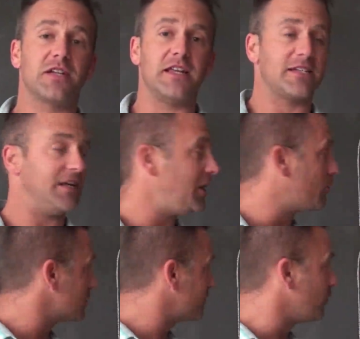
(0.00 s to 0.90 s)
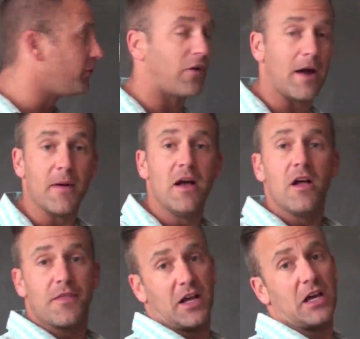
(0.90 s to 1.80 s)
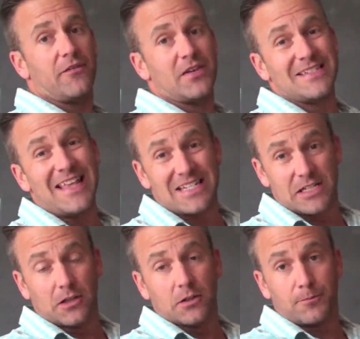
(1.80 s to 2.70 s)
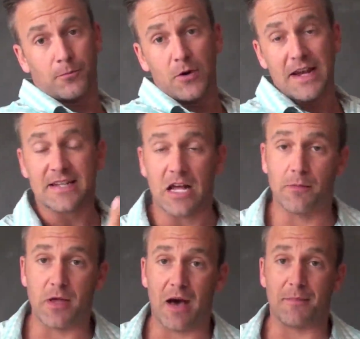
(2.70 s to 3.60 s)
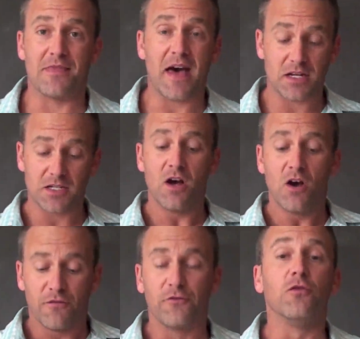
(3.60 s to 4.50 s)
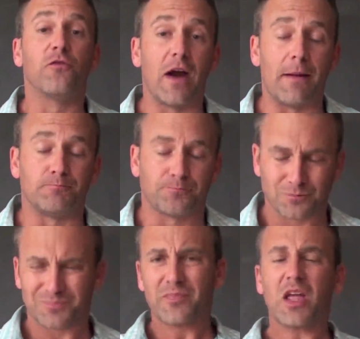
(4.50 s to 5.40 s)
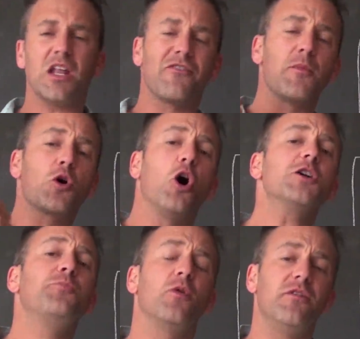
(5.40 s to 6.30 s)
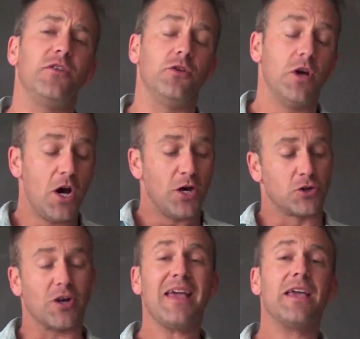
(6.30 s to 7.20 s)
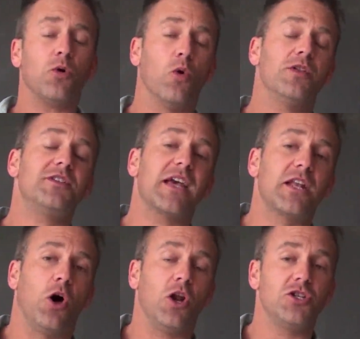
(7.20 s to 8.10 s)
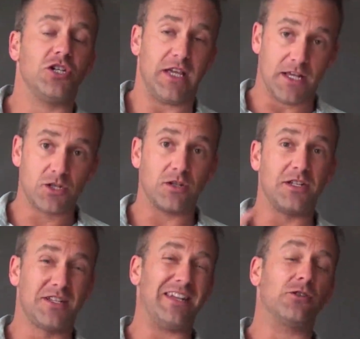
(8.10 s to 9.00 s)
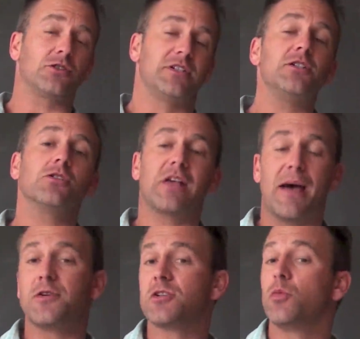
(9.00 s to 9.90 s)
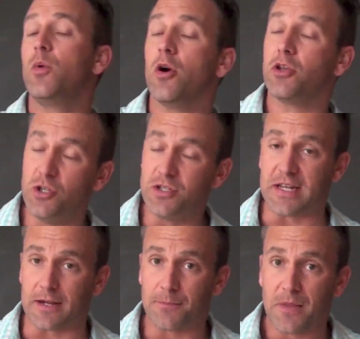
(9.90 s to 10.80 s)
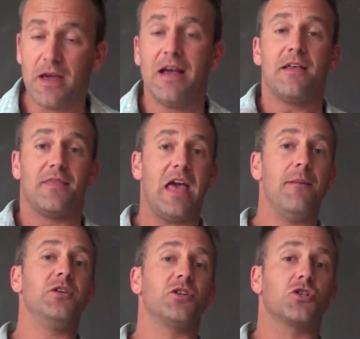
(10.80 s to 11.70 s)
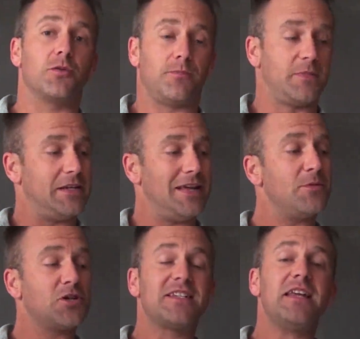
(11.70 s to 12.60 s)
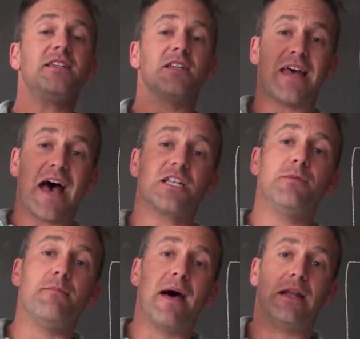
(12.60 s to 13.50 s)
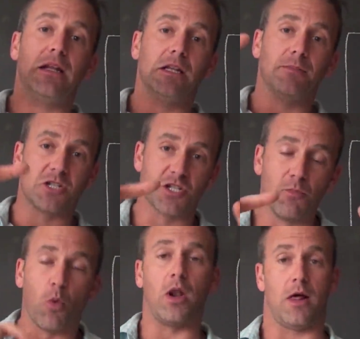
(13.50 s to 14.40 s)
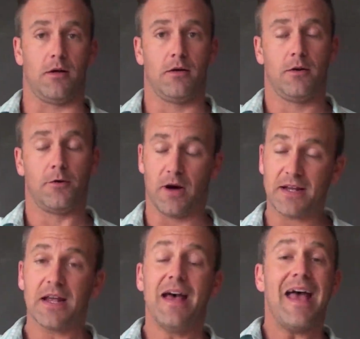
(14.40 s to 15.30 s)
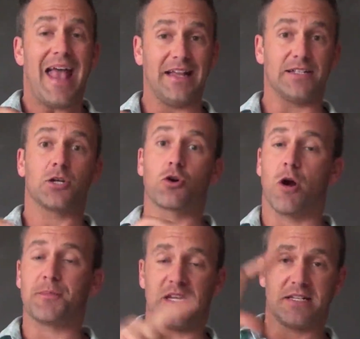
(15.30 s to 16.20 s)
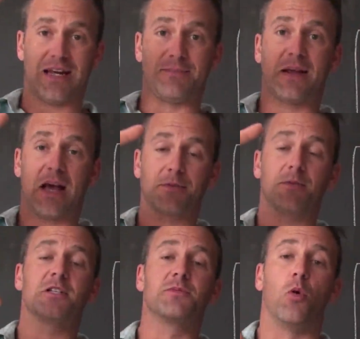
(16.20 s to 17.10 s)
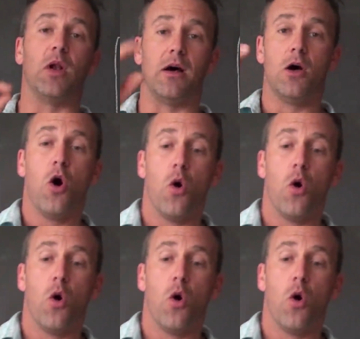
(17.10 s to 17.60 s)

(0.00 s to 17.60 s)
sensor equals full frame. Think of it as this little rectangle behind me. That is full frame. Now, from a cost point of view, to try and get all the technology into the digital cameras that we are using, the images, the image sensors had to be made a little bit smaller, right? Hence, crop sensor, it becomes a bit smaller.